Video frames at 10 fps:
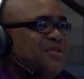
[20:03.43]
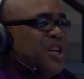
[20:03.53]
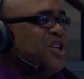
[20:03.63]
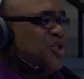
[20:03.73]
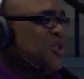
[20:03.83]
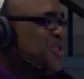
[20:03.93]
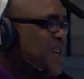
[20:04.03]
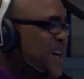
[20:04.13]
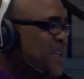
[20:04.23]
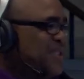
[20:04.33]
religious
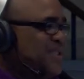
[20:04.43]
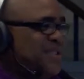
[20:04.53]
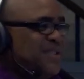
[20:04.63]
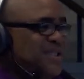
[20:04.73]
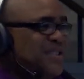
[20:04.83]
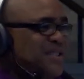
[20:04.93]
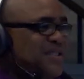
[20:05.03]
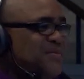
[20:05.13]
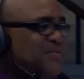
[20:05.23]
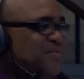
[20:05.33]
site
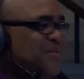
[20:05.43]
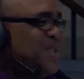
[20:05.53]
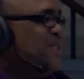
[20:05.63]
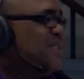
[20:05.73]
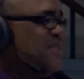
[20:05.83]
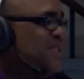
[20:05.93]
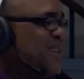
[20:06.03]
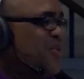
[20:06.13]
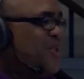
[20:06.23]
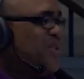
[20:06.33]
in
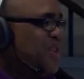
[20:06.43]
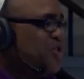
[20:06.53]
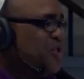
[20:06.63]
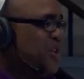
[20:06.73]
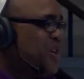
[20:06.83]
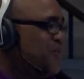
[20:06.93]
southern Nigeria,